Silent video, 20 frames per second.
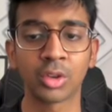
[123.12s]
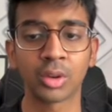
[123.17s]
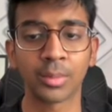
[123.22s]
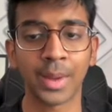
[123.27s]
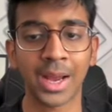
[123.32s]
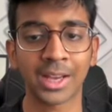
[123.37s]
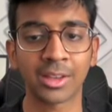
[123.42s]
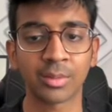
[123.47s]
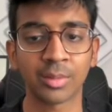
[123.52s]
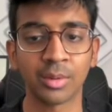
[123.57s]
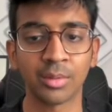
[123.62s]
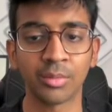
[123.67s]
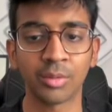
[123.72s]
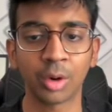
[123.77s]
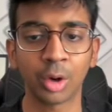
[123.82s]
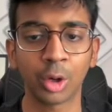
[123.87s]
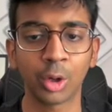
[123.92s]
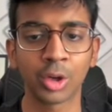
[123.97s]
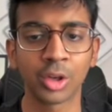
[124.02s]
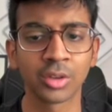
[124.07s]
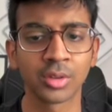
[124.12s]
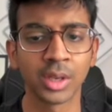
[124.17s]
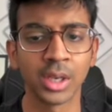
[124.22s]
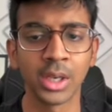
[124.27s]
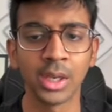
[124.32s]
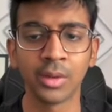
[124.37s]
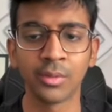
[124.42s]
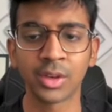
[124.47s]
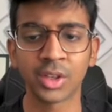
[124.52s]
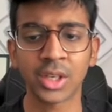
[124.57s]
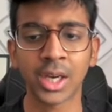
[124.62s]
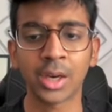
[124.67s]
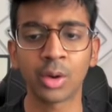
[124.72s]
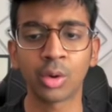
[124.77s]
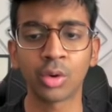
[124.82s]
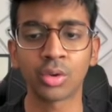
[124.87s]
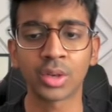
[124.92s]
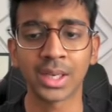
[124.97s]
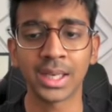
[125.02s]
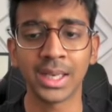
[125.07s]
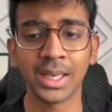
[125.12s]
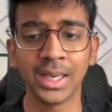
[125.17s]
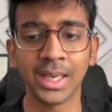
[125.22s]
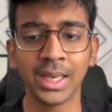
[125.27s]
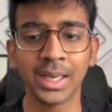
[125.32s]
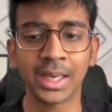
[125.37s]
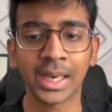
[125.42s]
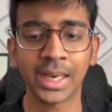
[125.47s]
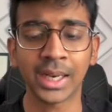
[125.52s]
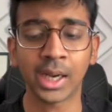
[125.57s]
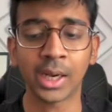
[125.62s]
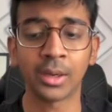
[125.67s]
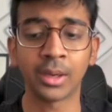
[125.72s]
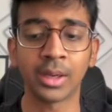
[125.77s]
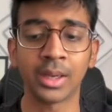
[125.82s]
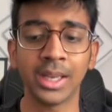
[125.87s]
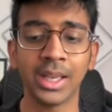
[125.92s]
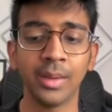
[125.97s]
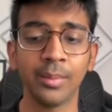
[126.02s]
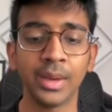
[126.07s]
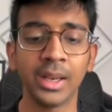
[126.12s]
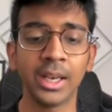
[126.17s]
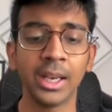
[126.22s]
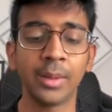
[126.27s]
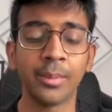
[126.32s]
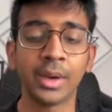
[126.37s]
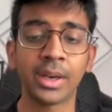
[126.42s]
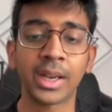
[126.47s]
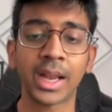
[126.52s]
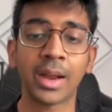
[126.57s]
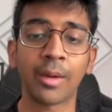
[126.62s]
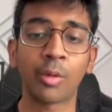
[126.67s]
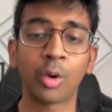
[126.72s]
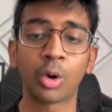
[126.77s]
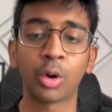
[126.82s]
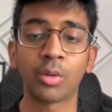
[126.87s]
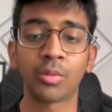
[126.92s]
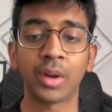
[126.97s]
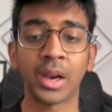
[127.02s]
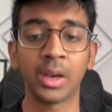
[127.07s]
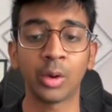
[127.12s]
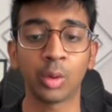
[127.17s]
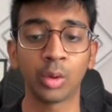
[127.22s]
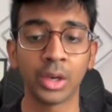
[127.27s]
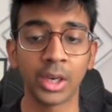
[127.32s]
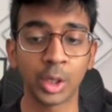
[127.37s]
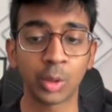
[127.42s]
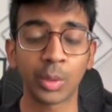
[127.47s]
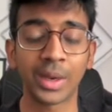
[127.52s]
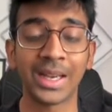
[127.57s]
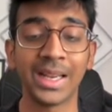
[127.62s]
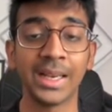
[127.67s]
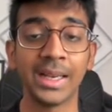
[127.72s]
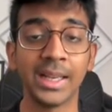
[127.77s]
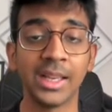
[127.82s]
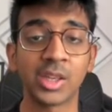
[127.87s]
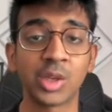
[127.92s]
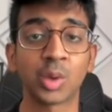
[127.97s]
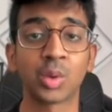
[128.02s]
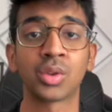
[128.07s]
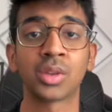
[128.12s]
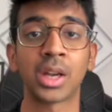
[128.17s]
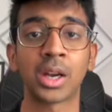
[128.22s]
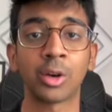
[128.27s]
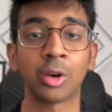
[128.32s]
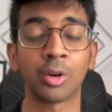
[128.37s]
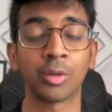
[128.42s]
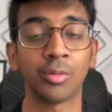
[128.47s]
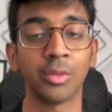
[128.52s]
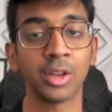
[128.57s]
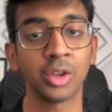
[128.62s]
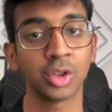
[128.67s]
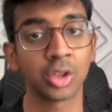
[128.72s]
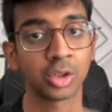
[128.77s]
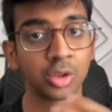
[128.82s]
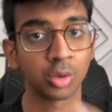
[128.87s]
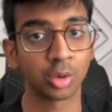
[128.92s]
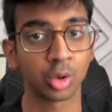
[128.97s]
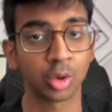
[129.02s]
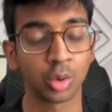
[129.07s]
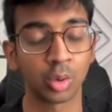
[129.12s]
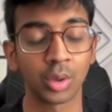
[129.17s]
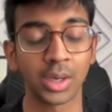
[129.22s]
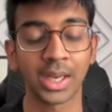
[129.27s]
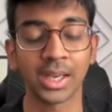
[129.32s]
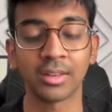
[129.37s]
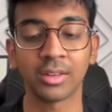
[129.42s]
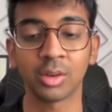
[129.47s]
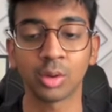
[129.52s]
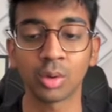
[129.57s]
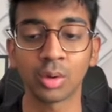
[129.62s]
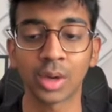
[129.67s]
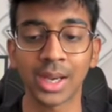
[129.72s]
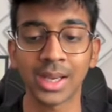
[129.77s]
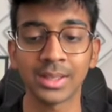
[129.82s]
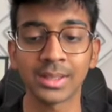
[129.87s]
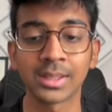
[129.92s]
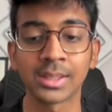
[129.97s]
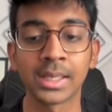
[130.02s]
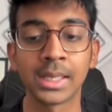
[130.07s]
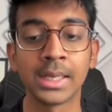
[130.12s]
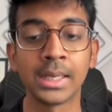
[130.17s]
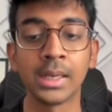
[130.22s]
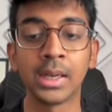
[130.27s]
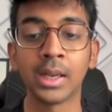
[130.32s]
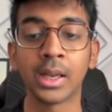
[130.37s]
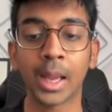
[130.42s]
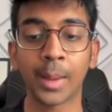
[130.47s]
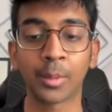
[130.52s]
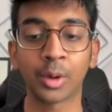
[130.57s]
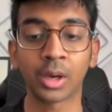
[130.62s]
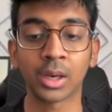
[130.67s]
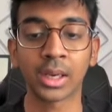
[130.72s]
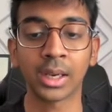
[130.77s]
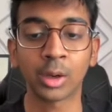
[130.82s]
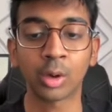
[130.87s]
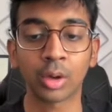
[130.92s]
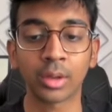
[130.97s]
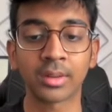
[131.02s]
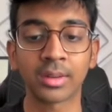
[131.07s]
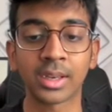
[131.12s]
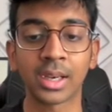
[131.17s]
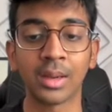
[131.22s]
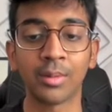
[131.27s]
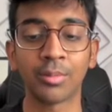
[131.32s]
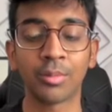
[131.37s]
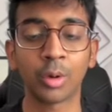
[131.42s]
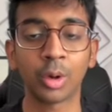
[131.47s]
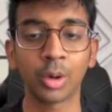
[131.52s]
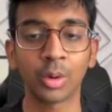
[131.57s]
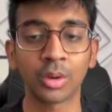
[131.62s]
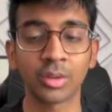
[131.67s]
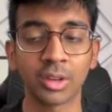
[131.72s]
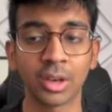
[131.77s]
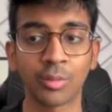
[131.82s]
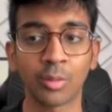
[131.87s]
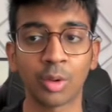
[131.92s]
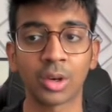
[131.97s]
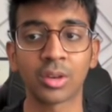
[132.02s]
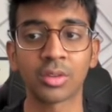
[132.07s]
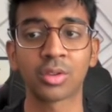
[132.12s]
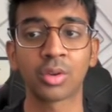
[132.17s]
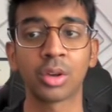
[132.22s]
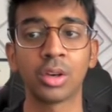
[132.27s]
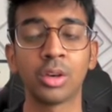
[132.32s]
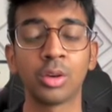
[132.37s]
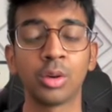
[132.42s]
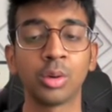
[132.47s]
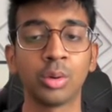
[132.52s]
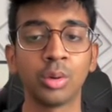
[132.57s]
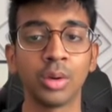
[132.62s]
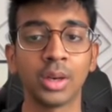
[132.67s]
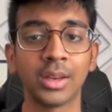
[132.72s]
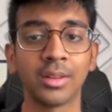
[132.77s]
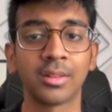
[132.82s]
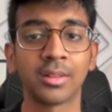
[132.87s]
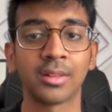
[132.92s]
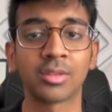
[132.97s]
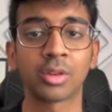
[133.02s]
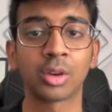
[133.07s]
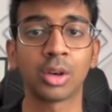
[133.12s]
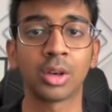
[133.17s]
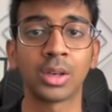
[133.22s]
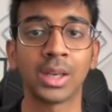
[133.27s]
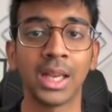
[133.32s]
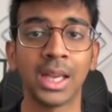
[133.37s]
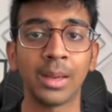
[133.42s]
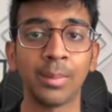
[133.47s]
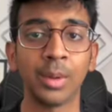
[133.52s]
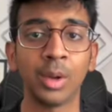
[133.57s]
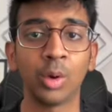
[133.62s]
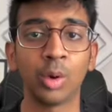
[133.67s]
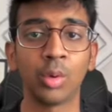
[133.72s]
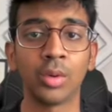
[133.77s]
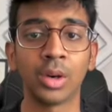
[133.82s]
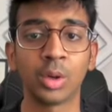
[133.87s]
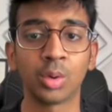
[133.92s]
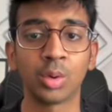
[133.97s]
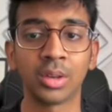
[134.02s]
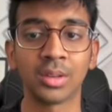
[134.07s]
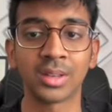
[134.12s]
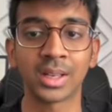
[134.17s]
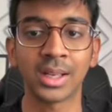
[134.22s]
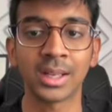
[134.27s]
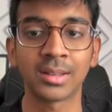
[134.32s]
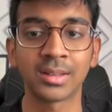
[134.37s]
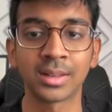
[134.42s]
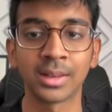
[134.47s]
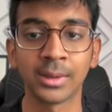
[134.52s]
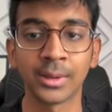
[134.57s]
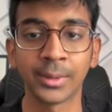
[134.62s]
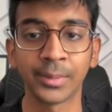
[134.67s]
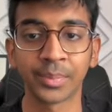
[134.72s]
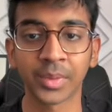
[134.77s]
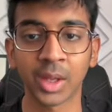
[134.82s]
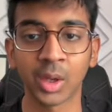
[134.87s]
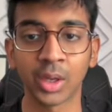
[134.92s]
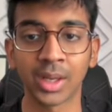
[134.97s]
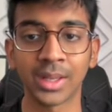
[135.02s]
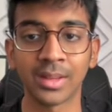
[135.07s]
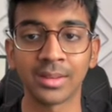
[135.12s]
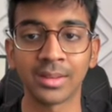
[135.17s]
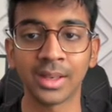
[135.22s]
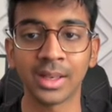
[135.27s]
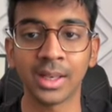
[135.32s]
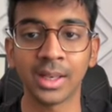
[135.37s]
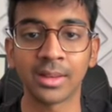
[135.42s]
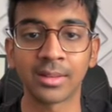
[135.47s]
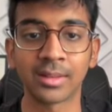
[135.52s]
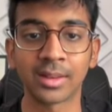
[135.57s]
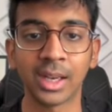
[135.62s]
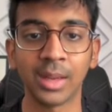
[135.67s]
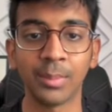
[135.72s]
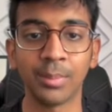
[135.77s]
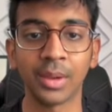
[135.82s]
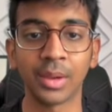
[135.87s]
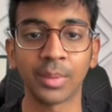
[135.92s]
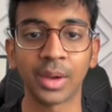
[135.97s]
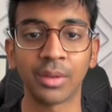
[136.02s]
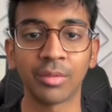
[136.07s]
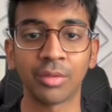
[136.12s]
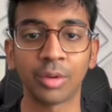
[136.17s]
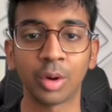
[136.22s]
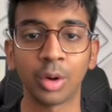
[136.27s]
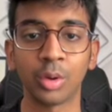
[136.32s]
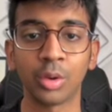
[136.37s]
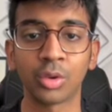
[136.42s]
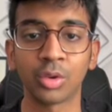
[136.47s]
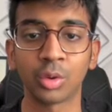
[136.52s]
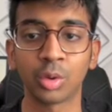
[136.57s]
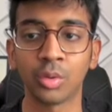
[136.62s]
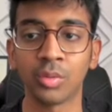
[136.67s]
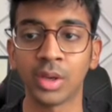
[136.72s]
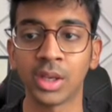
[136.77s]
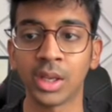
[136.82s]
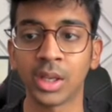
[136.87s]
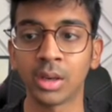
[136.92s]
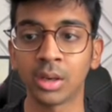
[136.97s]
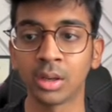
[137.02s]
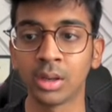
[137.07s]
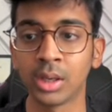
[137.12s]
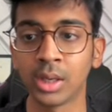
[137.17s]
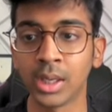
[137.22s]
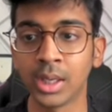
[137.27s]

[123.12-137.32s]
or maximum followers, which I don't really need. And under email limit, I want to find only 20 leads to start off with, just to showcase you guys. I'm going to click on scrape followers, and what it's going to do is it's going to take me over to results. You can see it's scraping my followers over here.